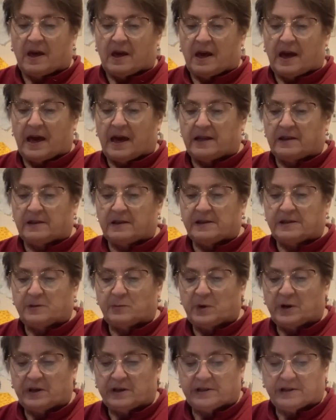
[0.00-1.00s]
And this
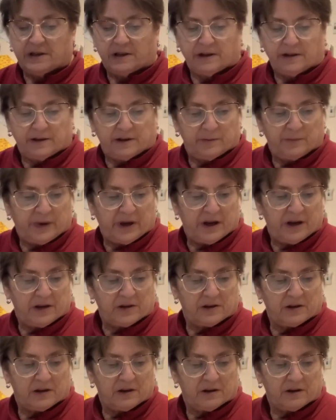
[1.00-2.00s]
one is a little bit